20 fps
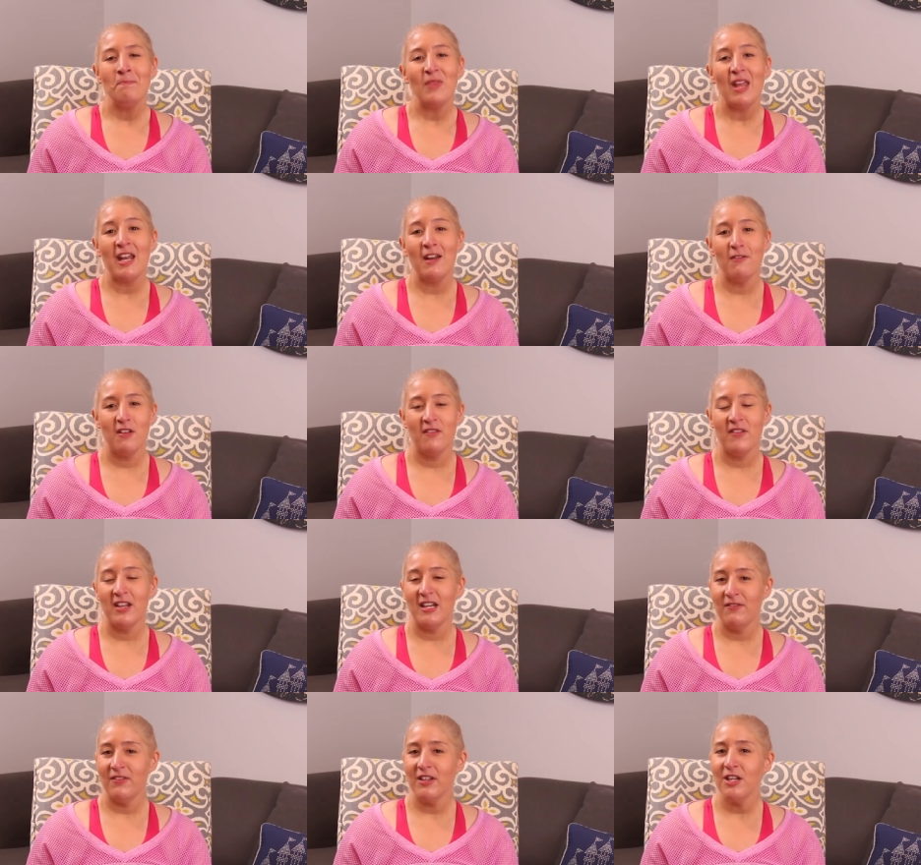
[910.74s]
And if you have
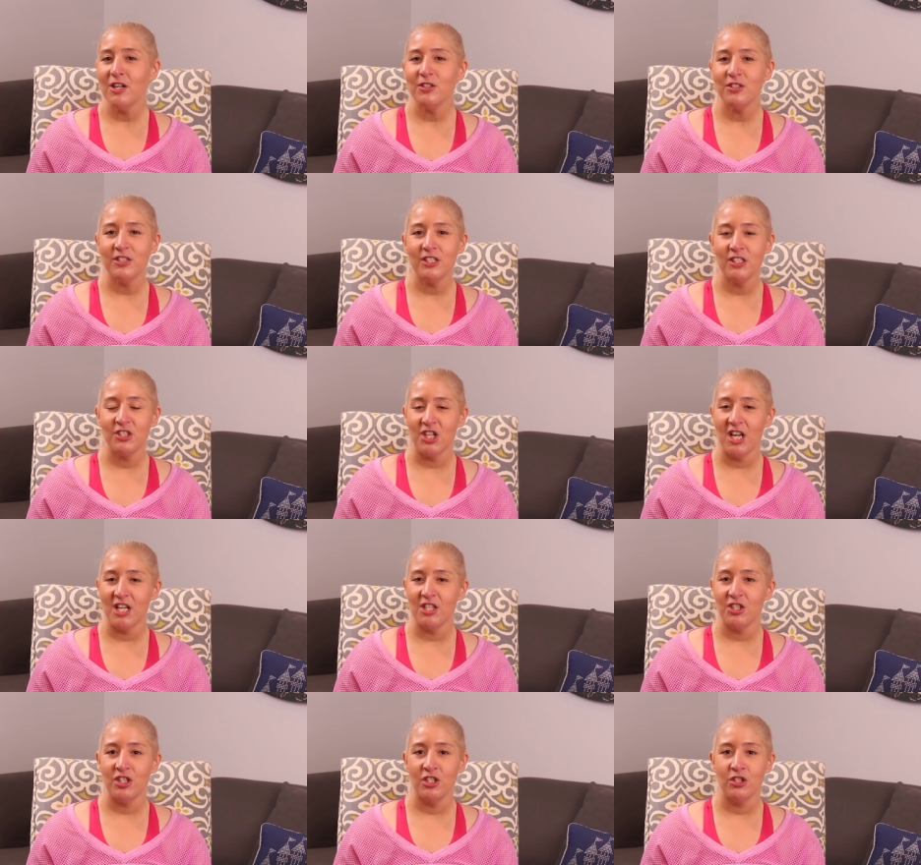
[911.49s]
any video
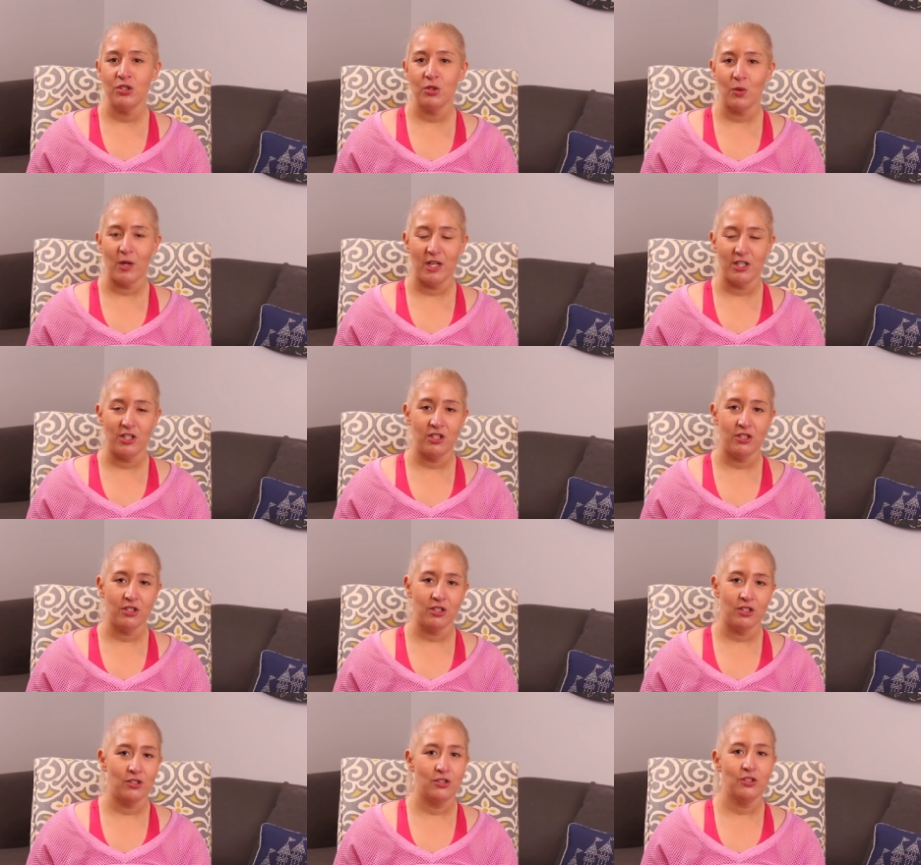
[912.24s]
suggestions,
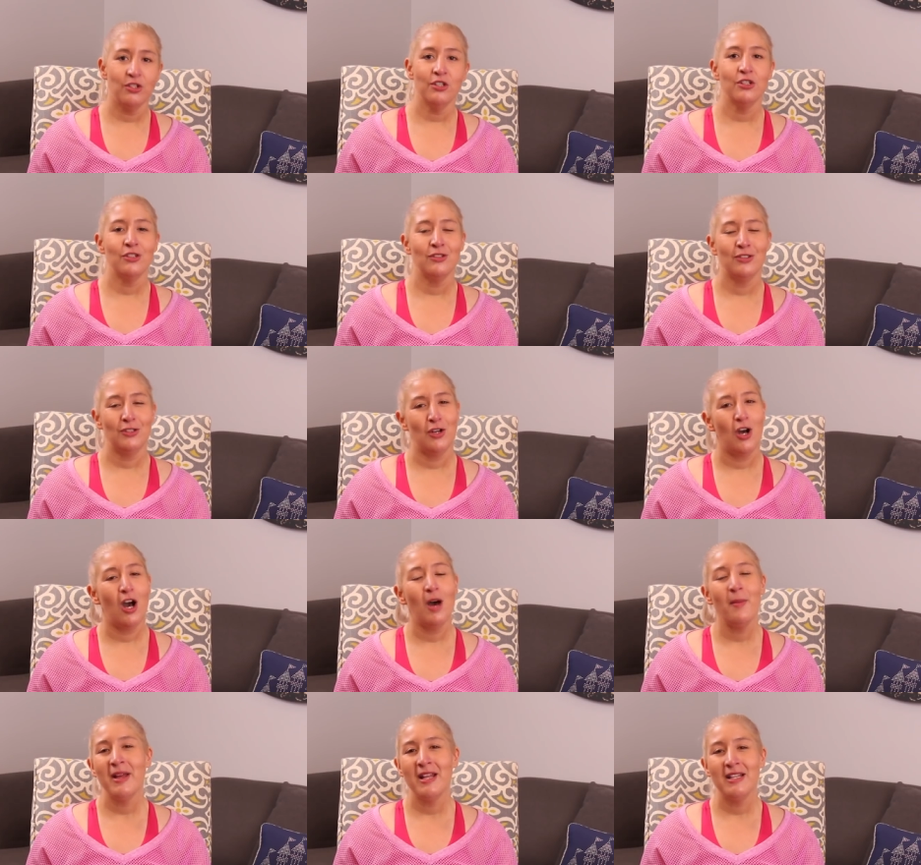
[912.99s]
questions, concerns,
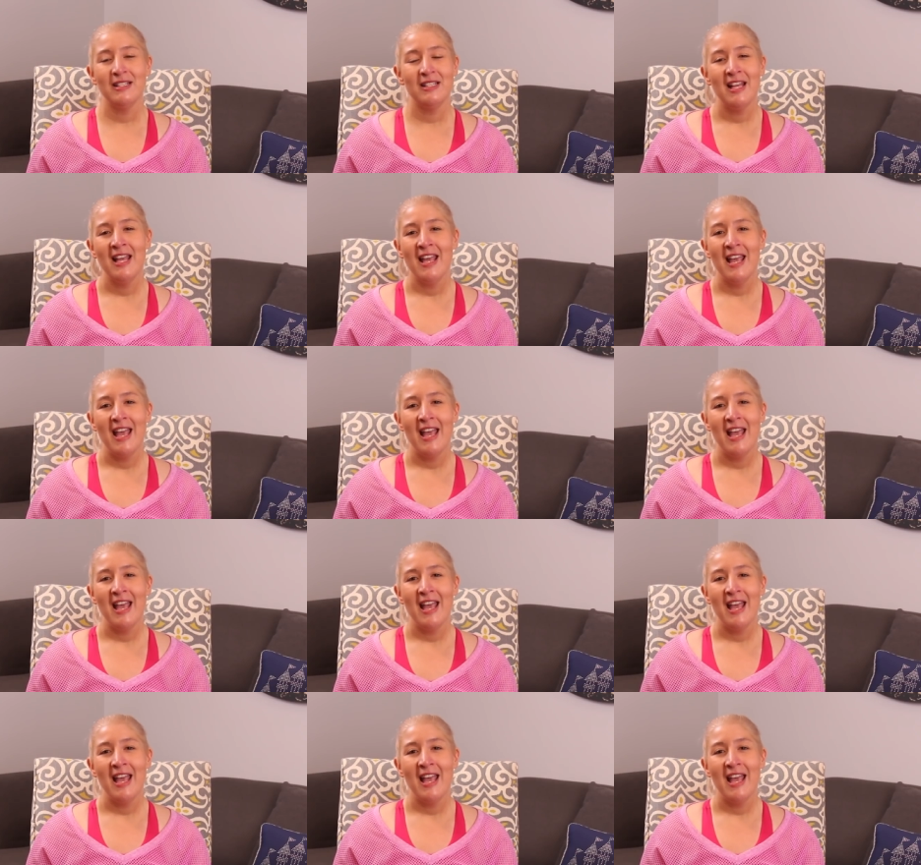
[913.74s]
comments,